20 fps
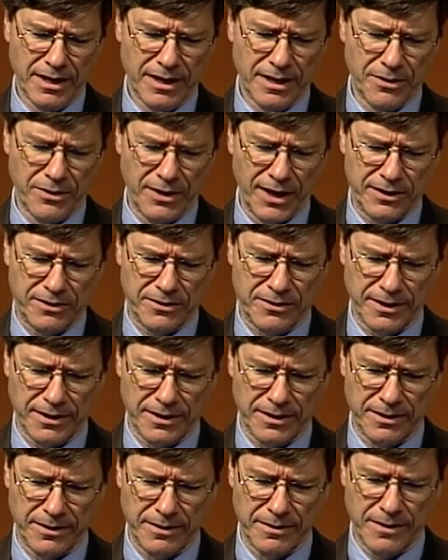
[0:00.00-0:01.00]
that
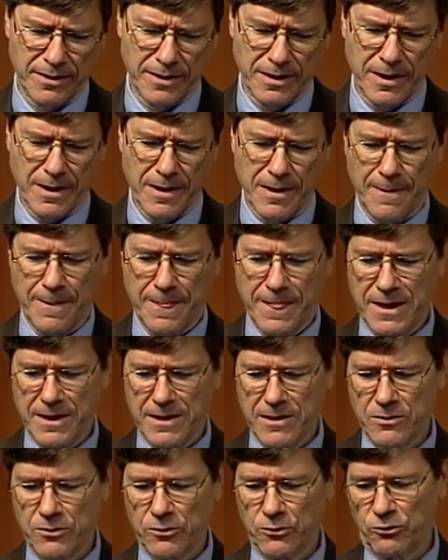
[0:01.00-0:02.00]
uh,
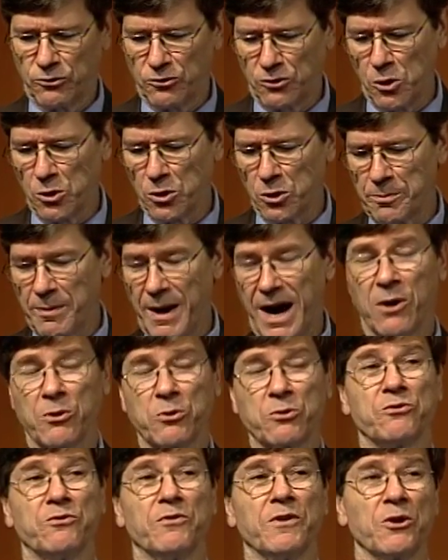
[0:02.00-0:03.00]
solar power
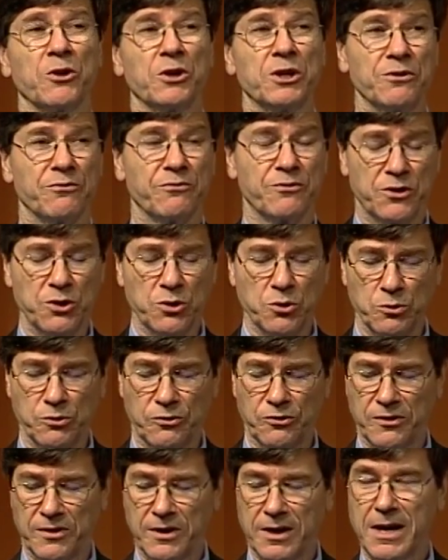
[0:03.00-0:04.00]
is very
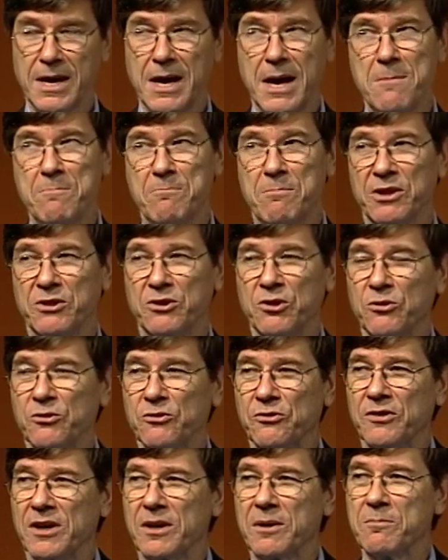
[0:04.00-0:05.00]
diffuse, but
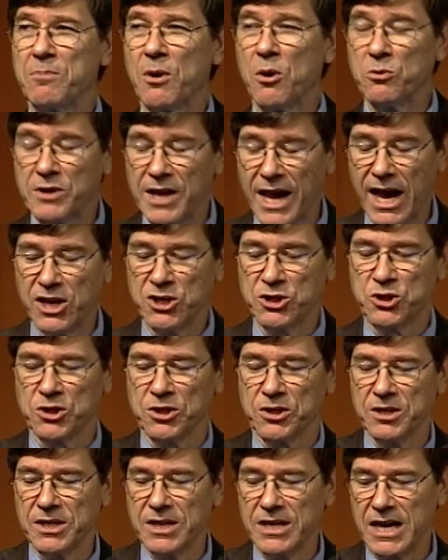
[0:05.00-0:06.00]
there's
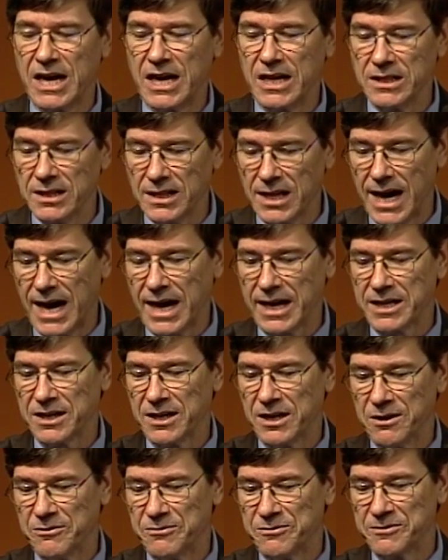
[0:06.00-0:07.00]
potentially a lot
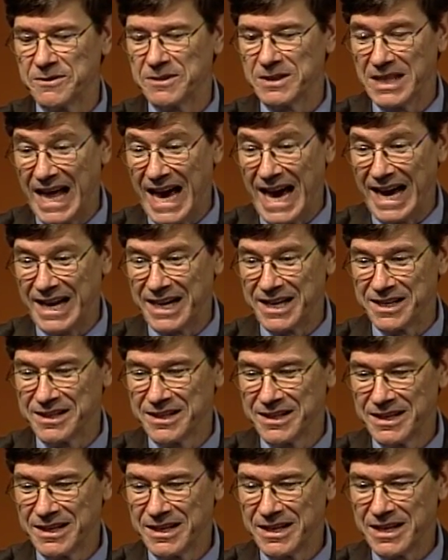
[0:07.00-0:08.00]
of land
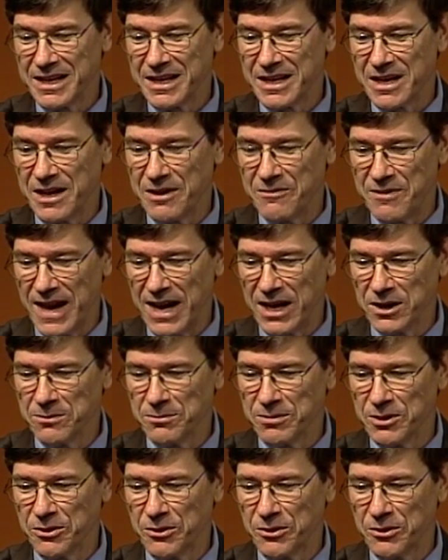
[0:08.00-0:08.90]
available.